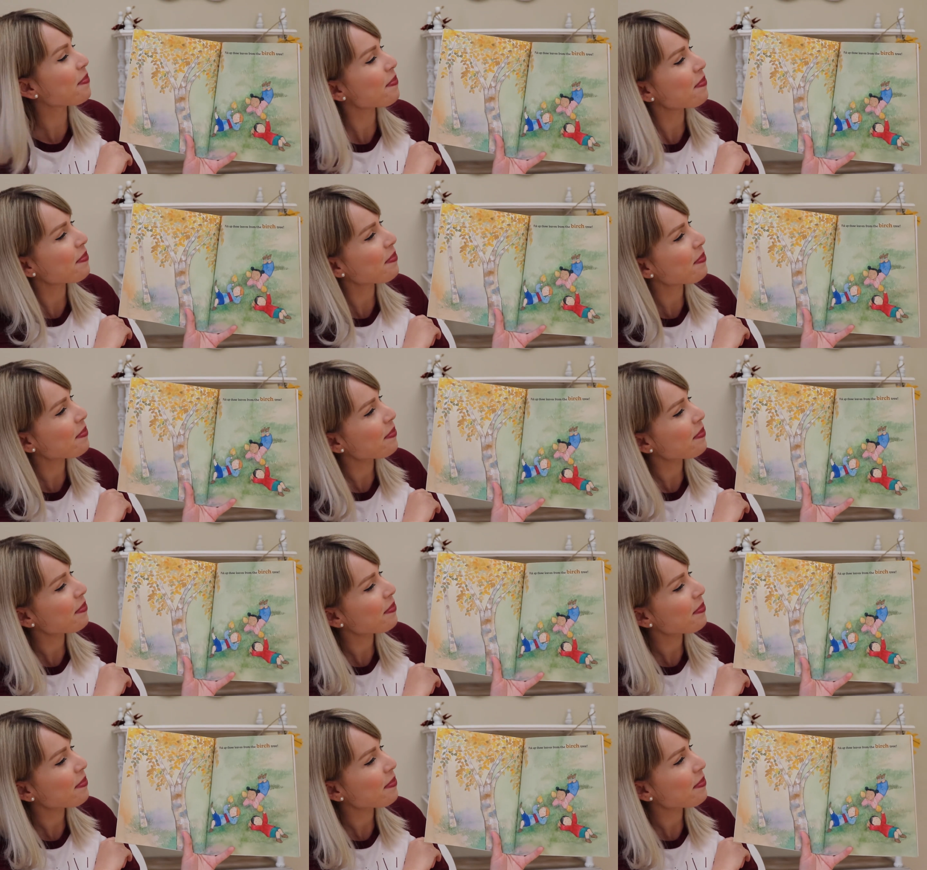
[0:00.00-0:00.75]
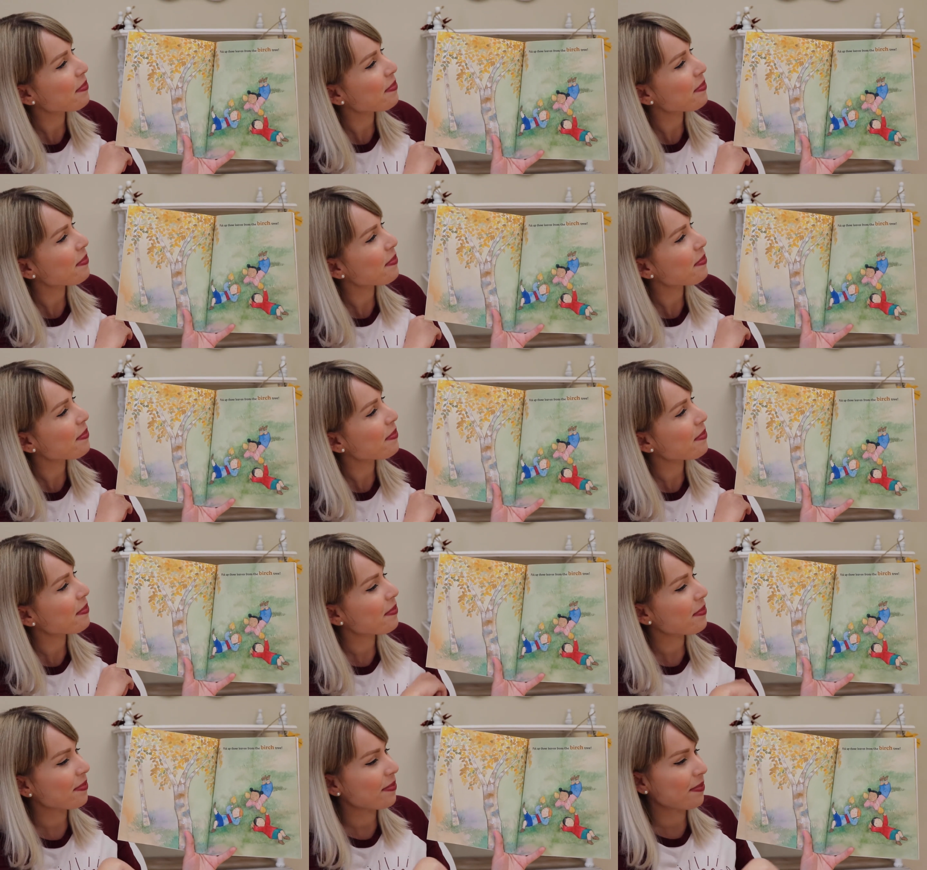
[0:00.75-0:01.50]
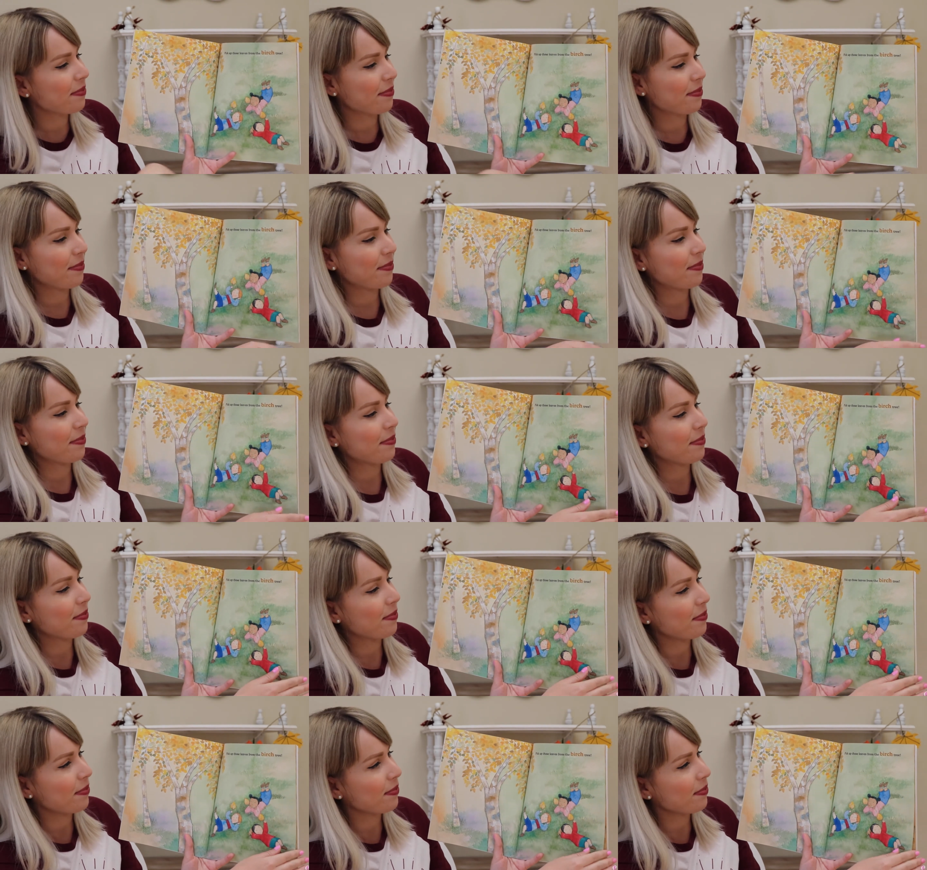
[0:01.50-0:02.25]

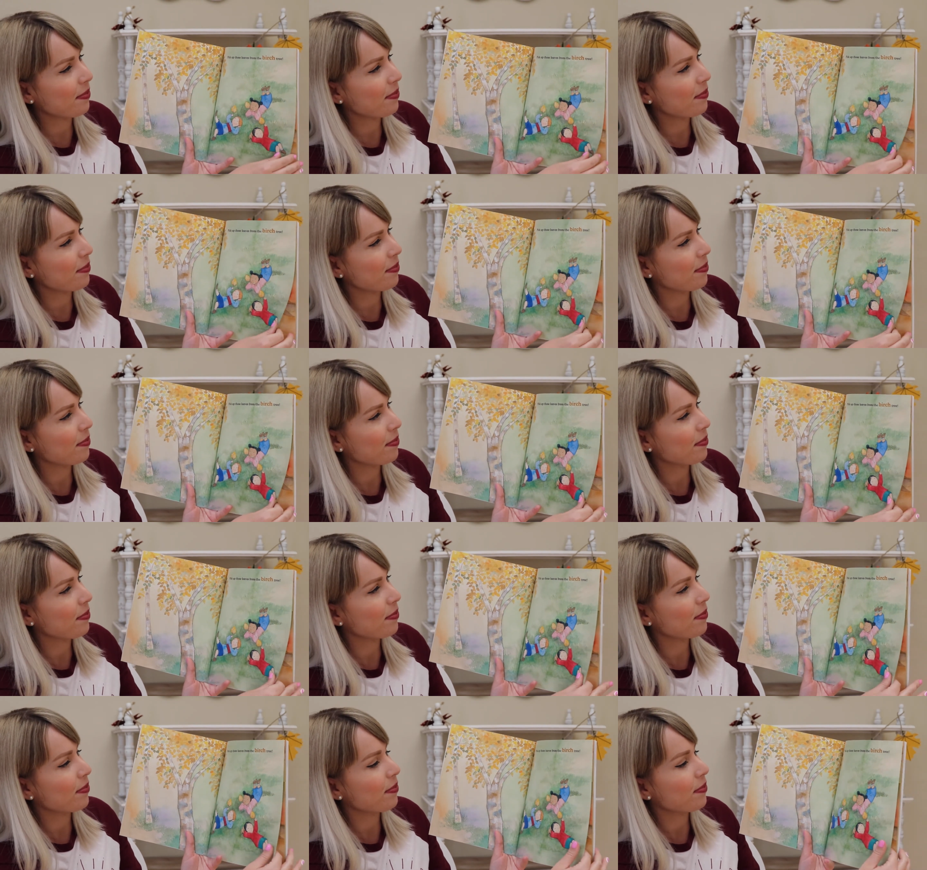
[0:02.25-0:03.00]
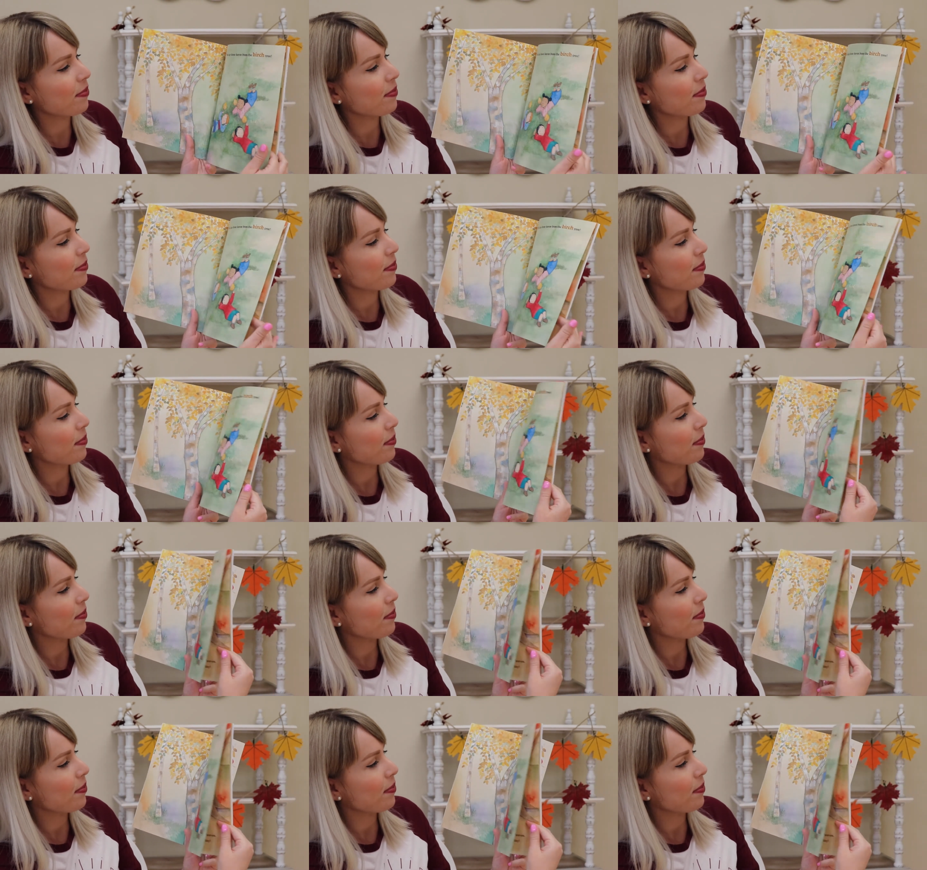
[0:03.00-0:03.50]
Nobody speaks.